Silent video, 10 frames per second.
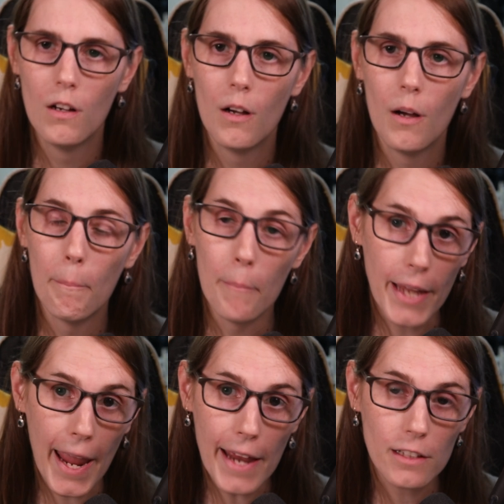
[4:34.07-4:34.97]

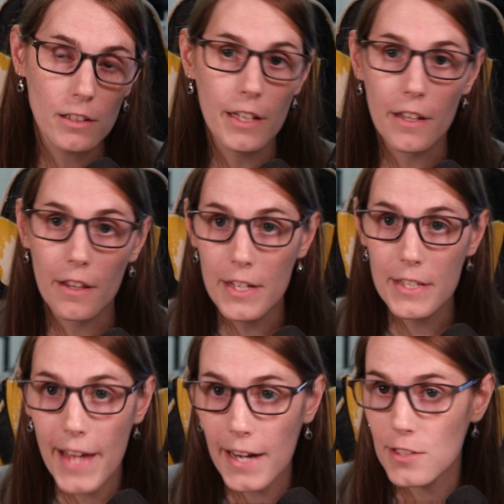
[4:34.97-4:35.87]
Mechanically, these
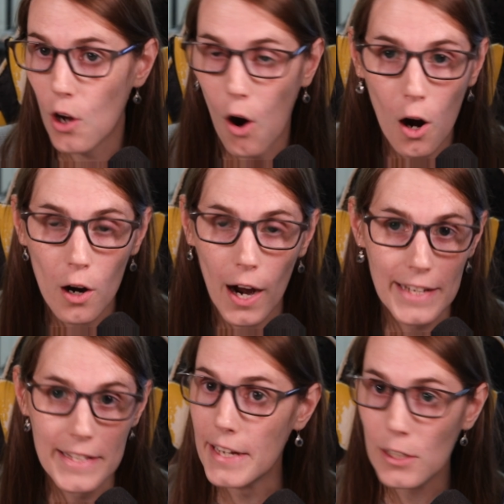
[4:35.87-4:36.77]
decks are
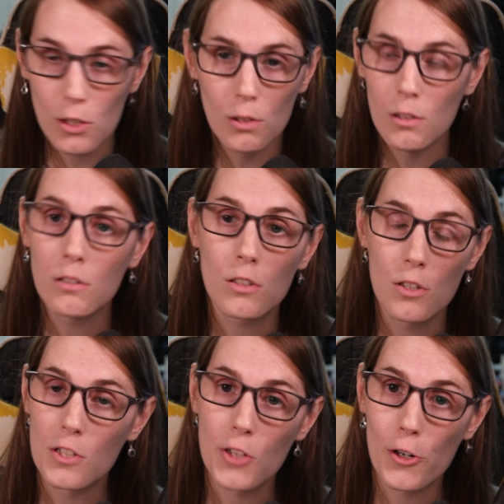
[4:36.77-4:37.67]
identical to the
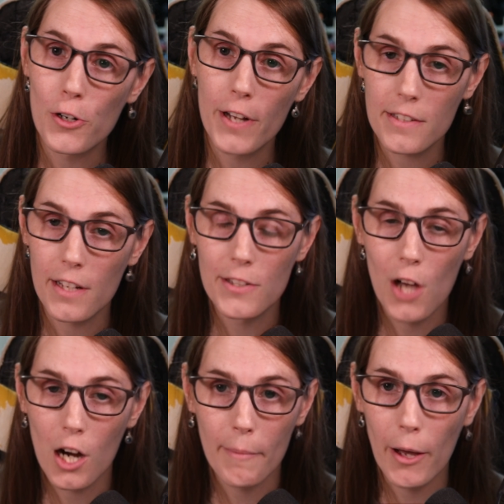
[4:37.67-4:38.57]
starter decks that I talk
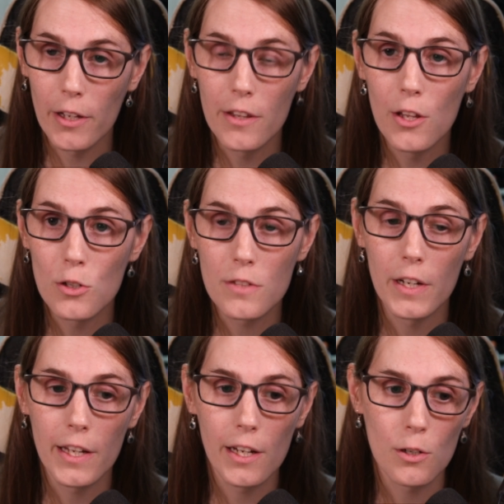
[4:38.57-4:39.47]
about in those
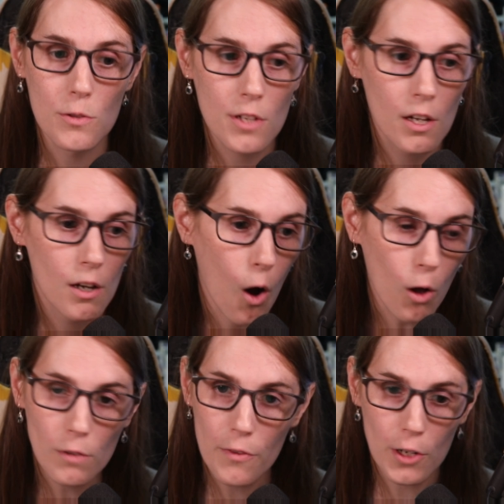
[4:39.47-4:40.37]
videos. All of the
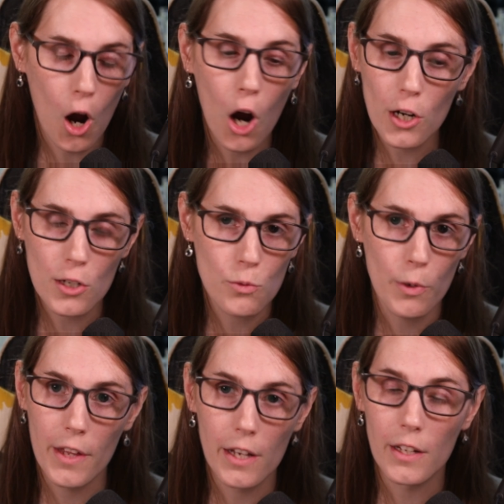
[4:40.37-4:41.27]
cards within,
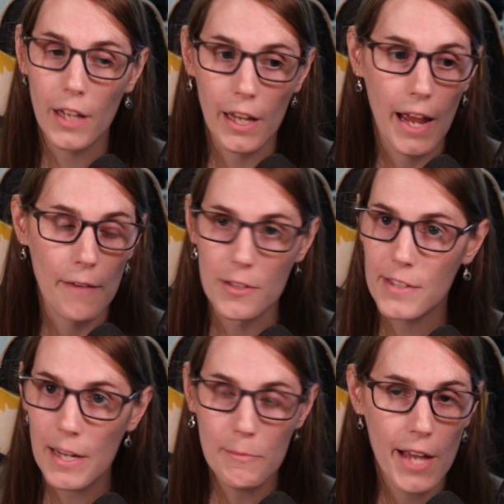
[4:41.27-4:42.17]
again, have the same
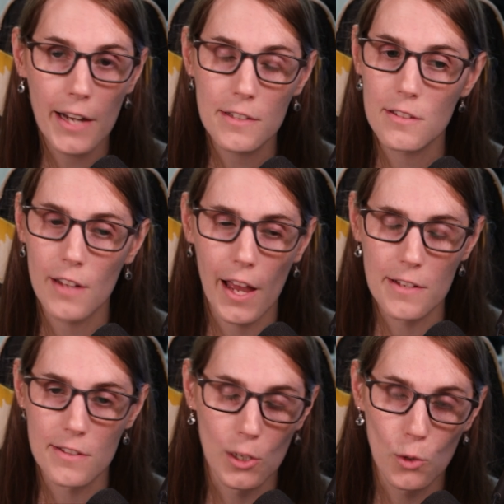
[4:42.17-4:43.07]
text as the
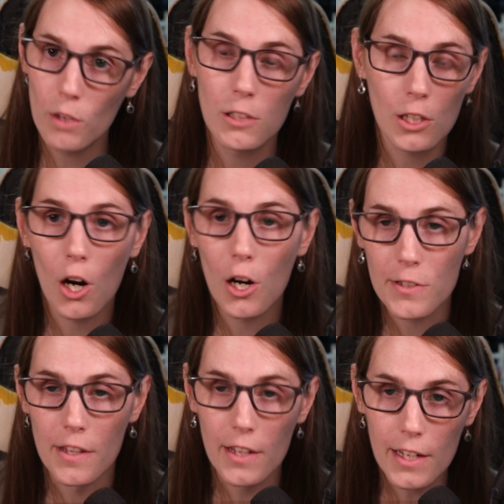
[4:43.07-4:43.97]
equivalent cards in
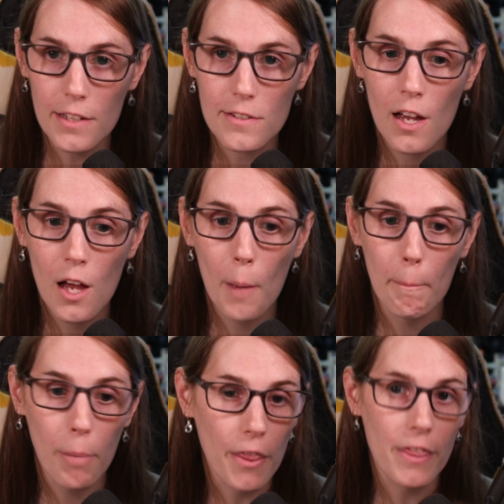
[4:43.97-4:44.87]
these,
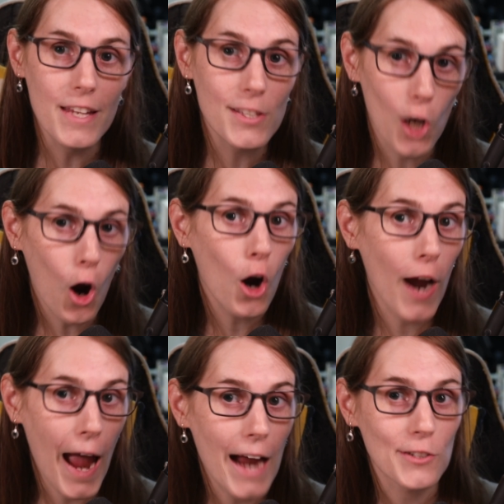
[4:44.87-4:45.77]
but these are
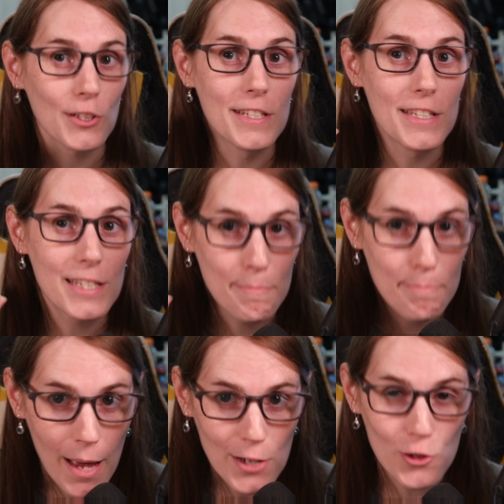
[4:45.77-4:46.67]
actually
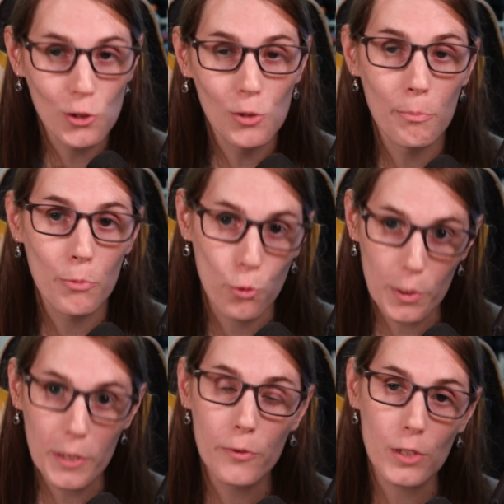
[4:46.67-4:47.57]
special
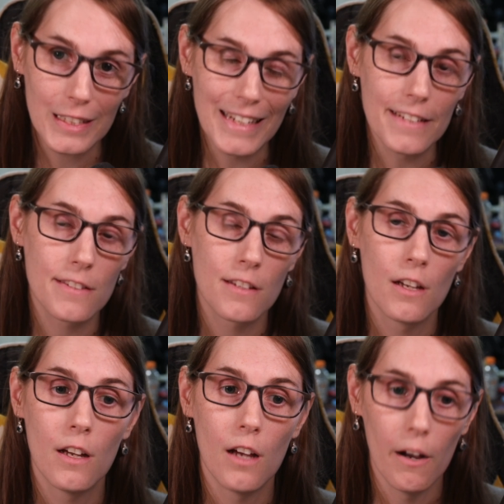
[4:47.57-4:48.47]
pre-release
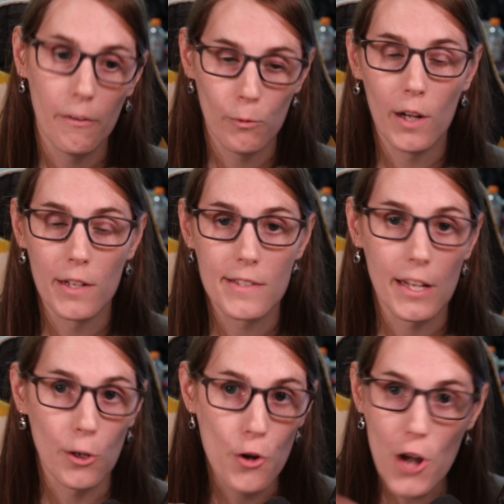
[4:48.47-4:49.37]
of the ones that are
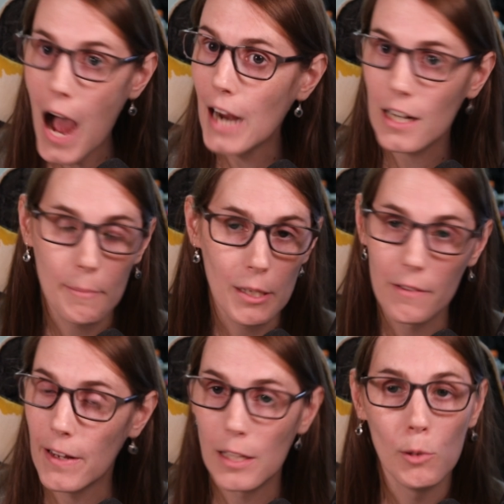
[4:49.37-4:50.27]
not going to be
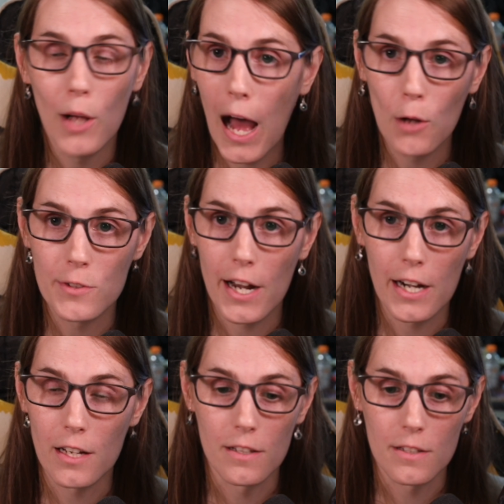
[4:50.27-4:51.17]
available outside of
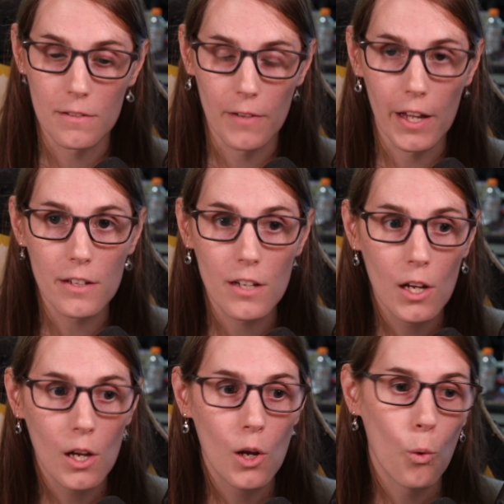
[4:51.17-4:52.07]
this event.
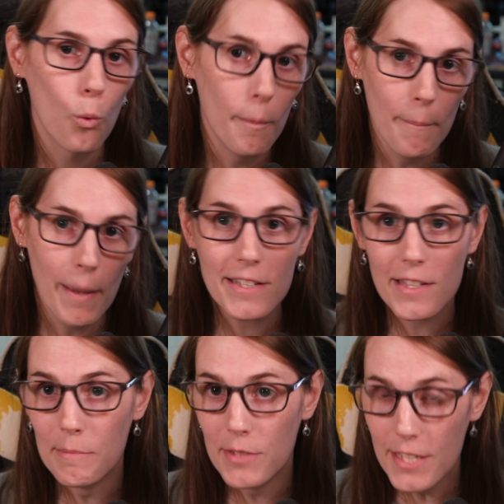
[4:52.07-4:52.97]
What makes them
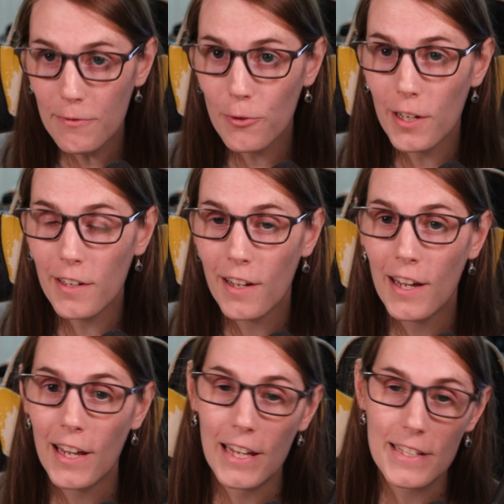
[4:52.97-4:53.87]
different
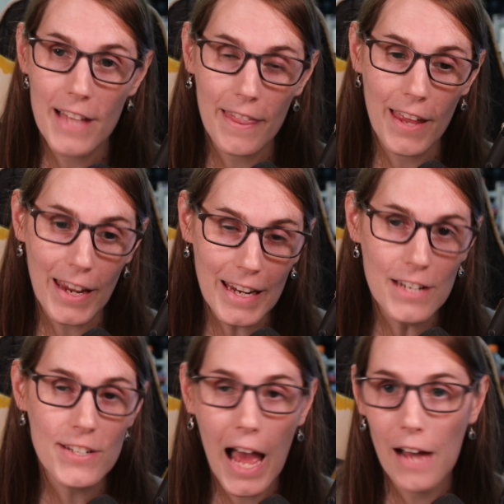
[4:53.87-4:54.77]
is that they each
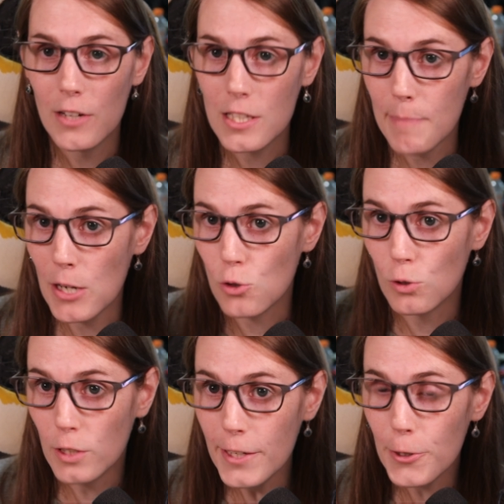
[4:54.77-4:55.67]
have a special
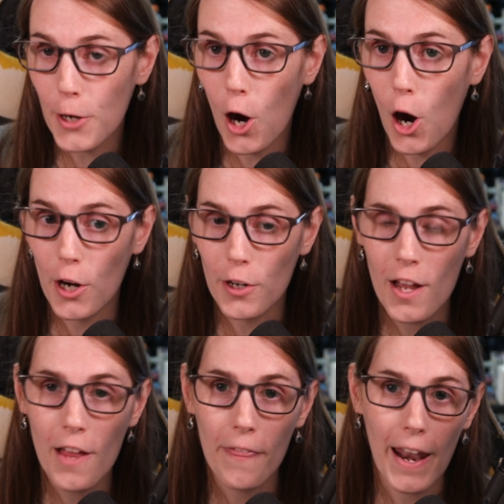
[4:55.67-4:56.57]
leader card
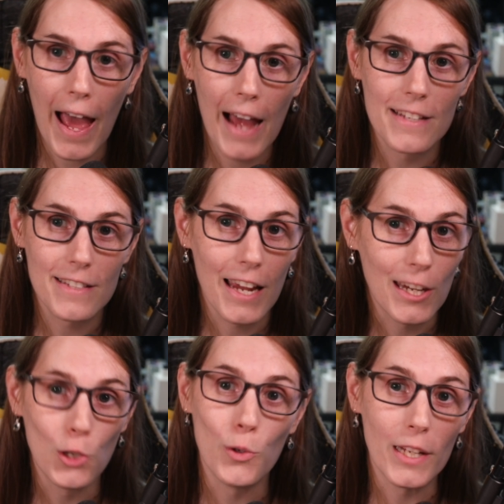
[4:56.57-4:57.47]
that has a
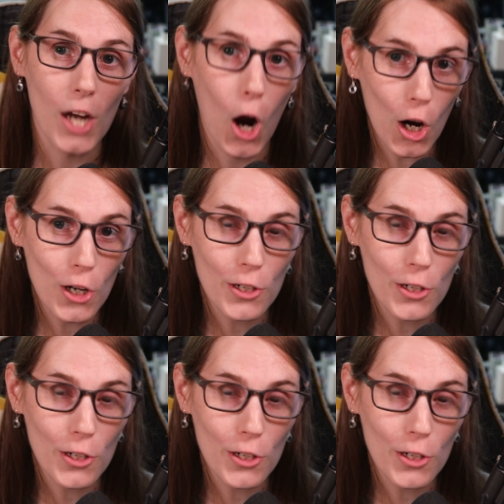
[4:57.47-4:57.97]
unique art,